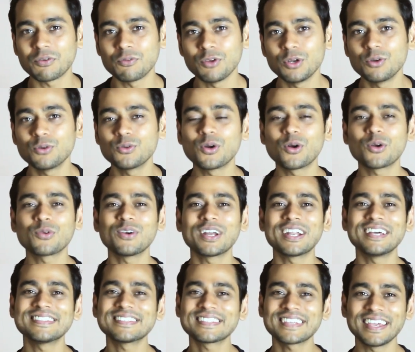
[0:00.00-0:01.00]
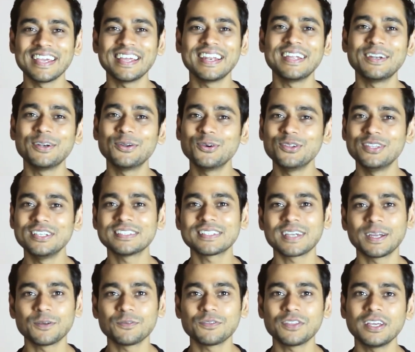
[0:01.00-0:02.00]
We do not want to scale and do these
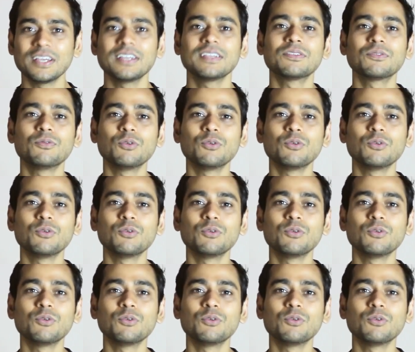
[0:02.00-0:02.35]
kind of things.